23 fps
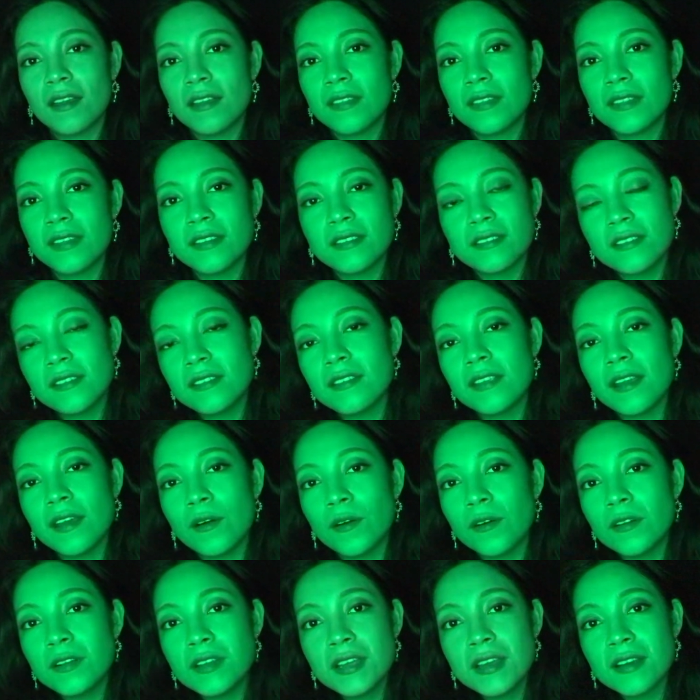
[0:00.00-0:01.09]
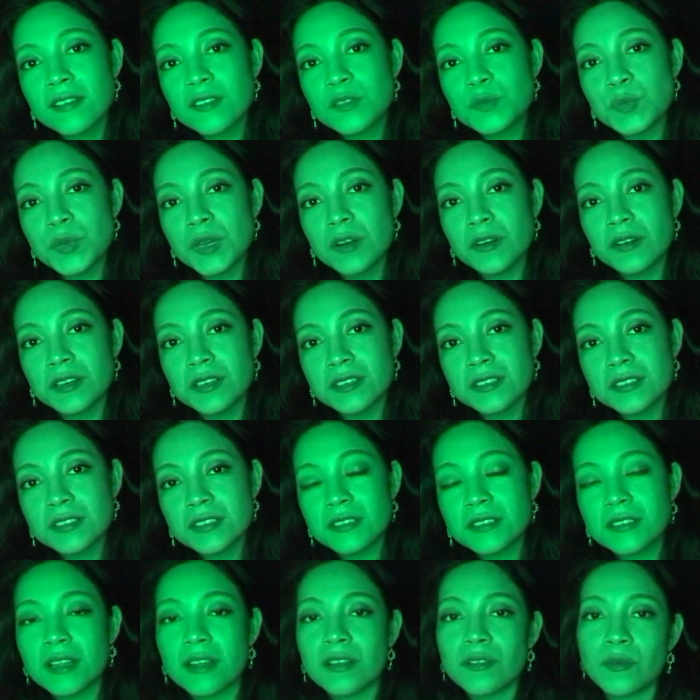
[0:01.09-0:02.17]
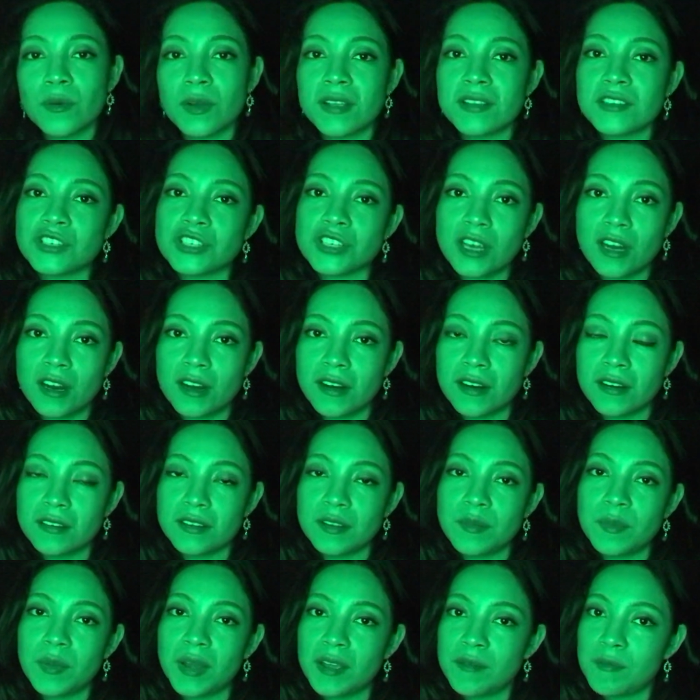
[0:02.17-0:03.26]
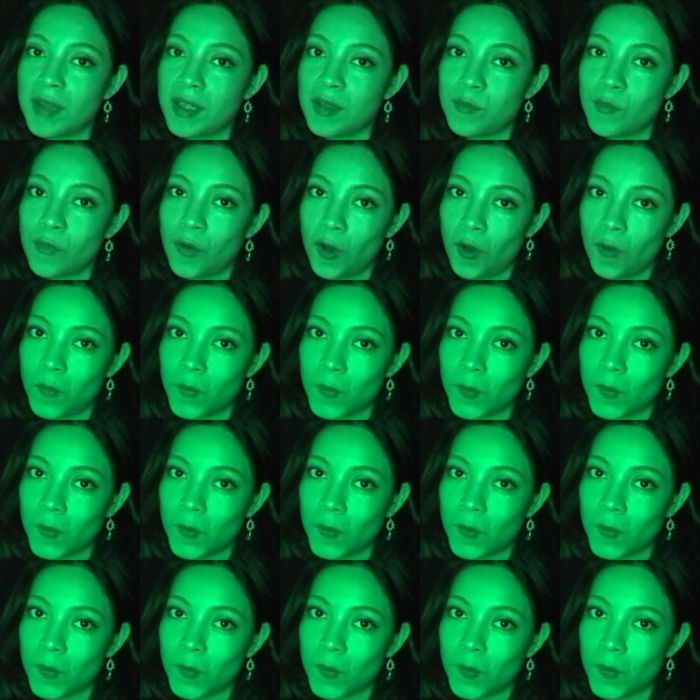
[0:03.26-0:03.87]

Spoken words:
This is the only experience that was shared by my mom.